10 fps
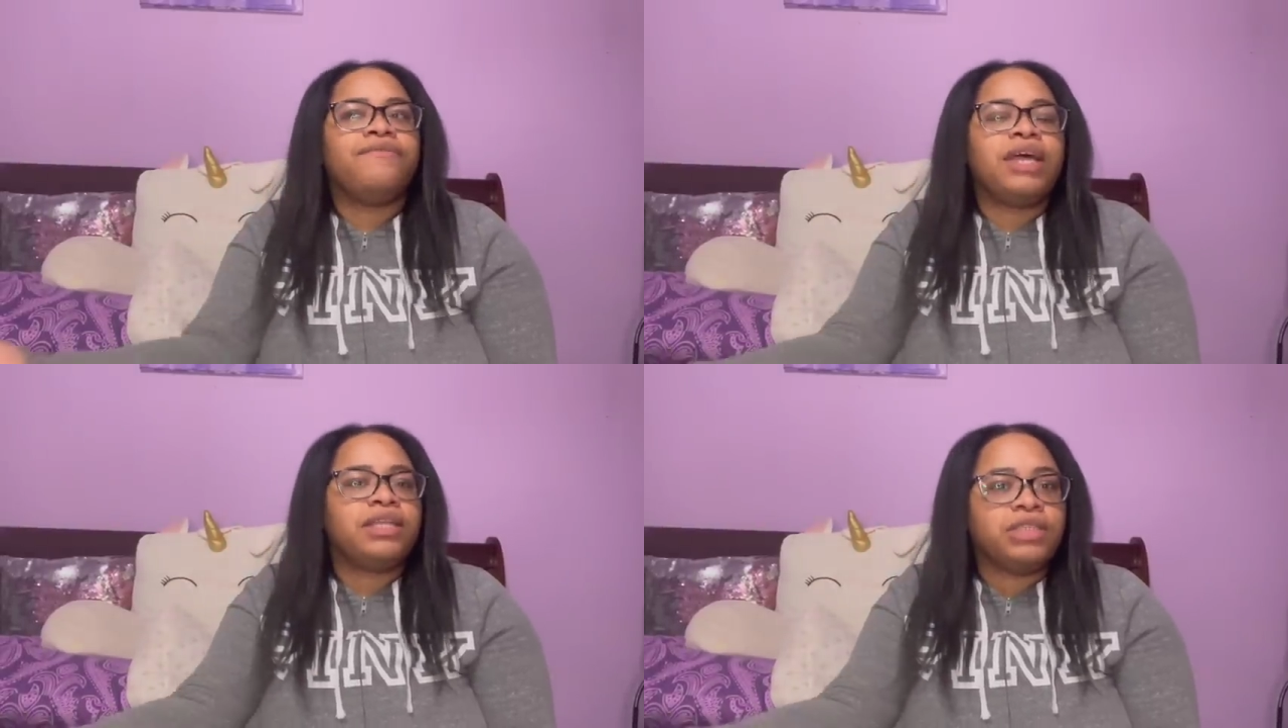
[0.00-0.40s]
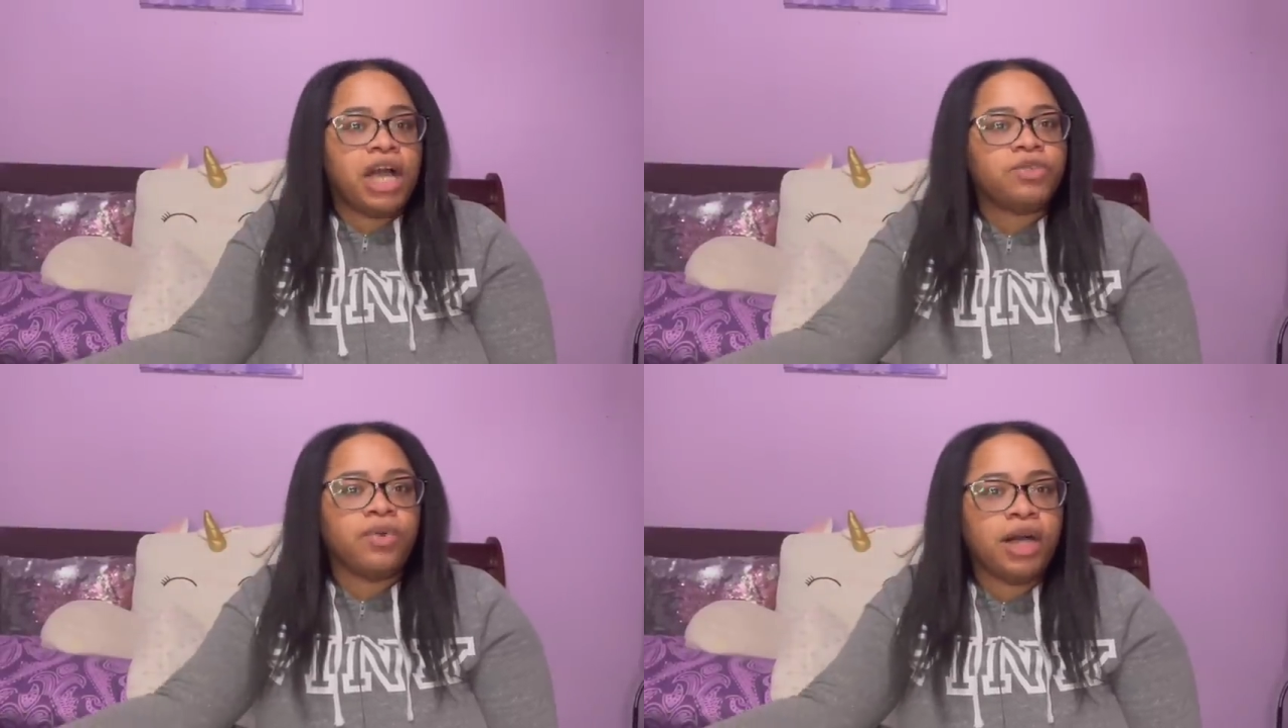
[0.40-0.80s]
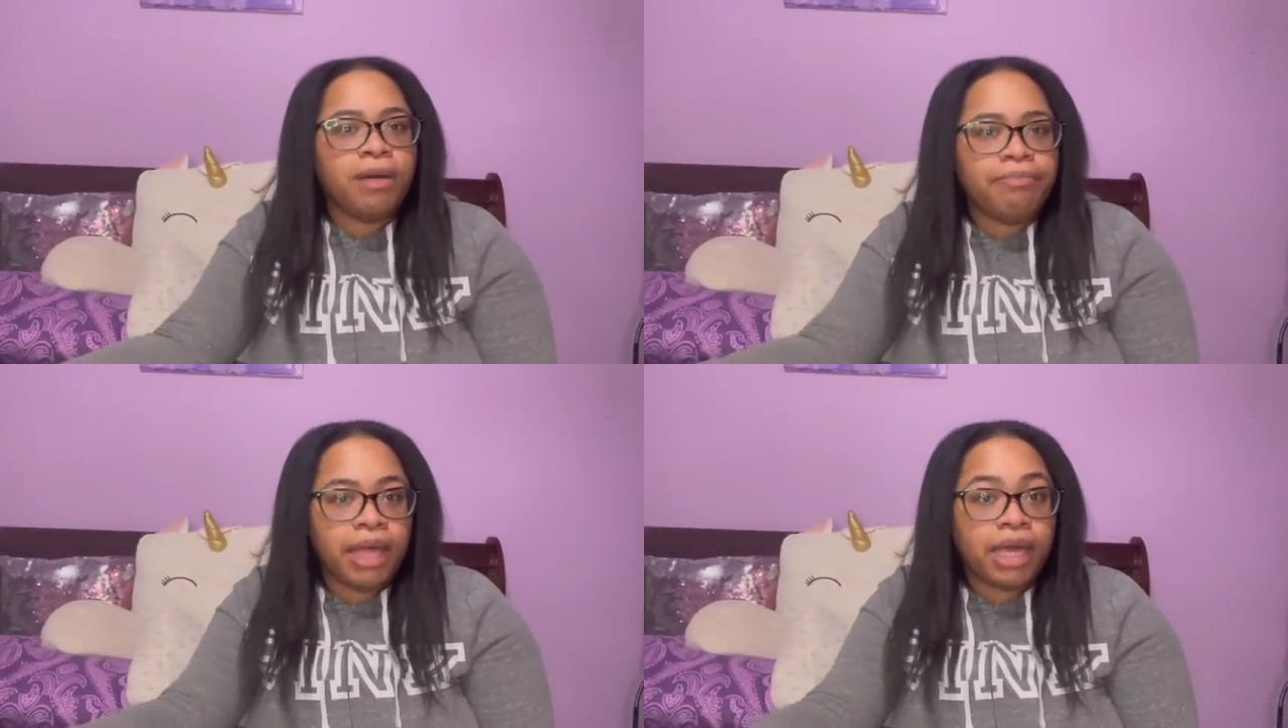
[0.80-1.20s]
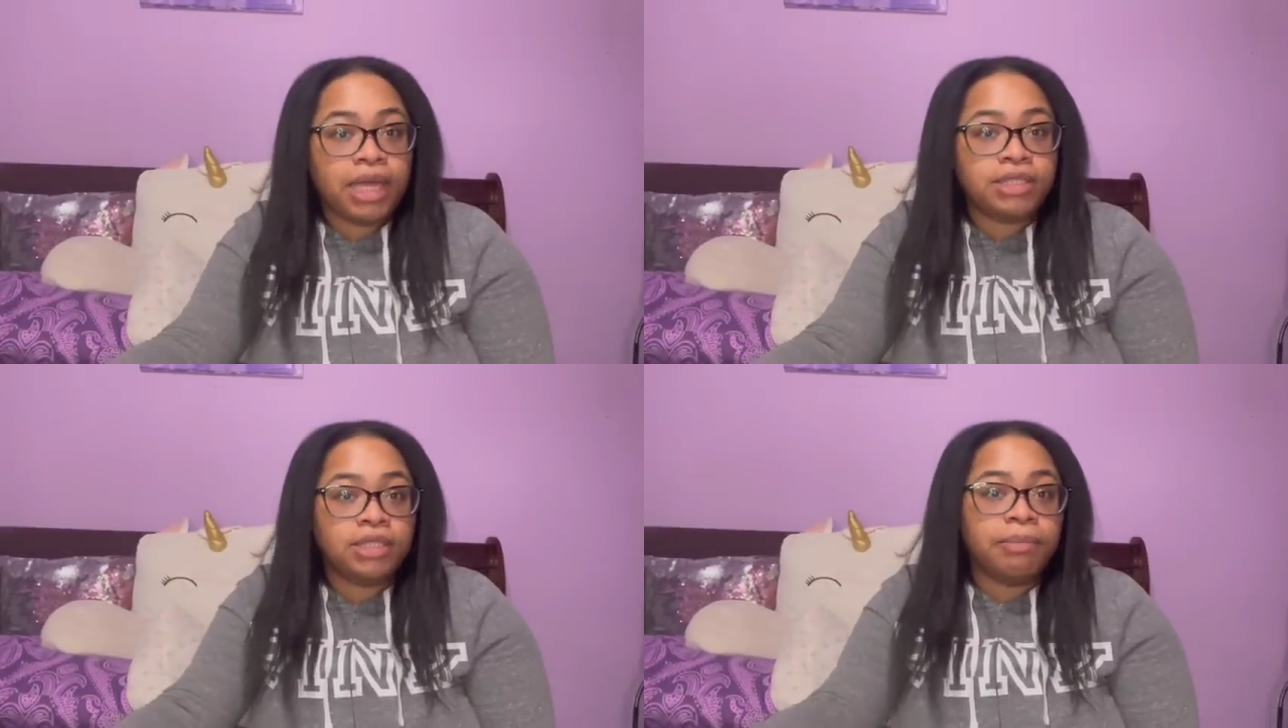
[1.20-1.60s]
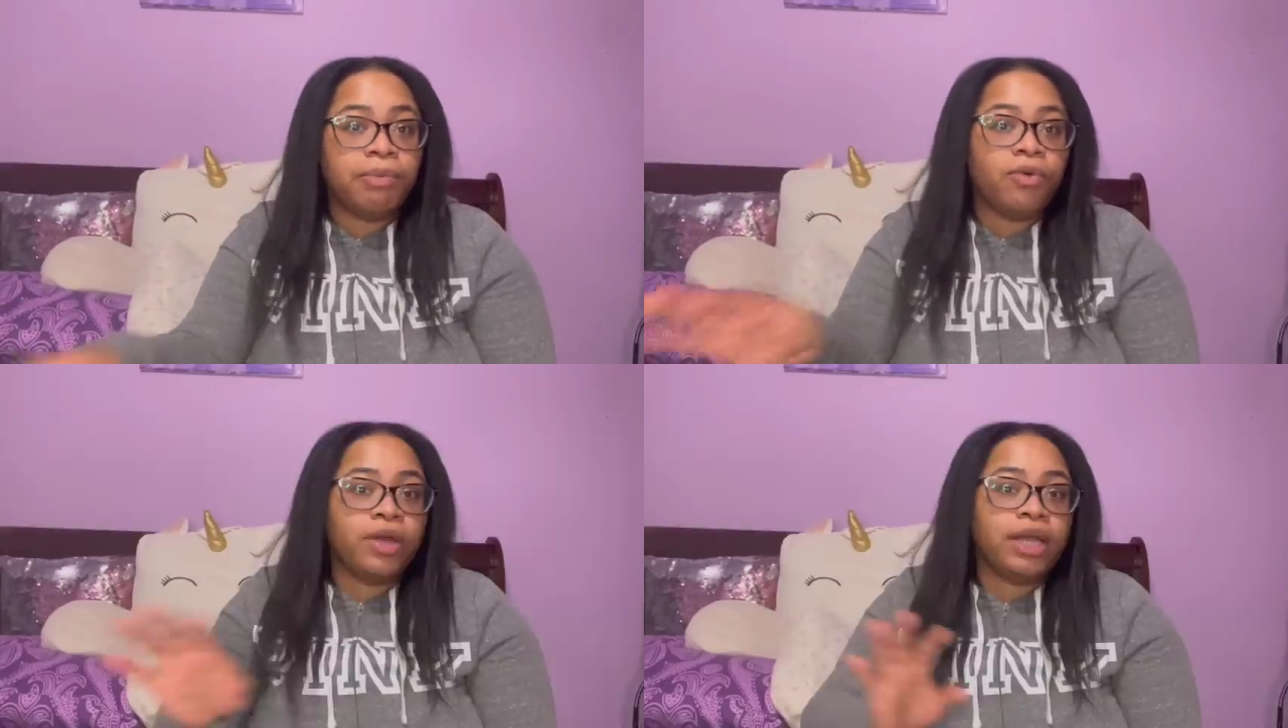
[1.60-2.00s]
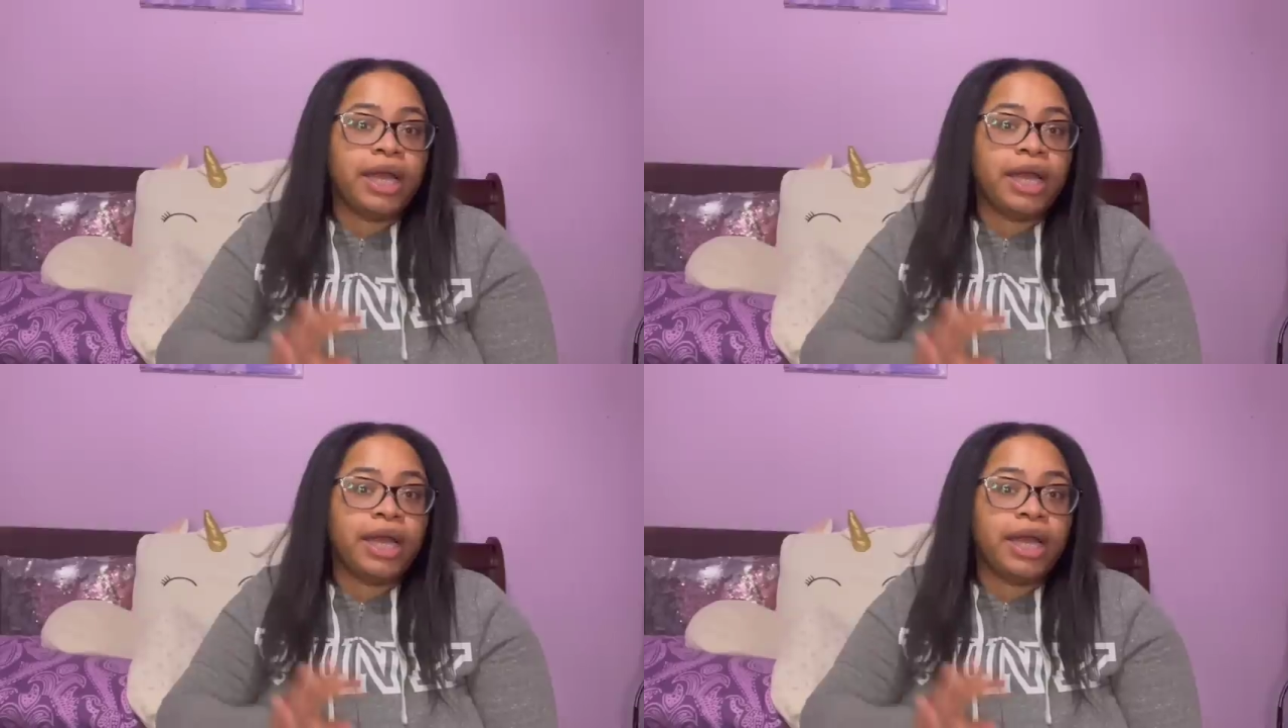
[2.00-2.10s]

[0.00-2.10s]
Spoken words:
feel like Giles will come back at some point.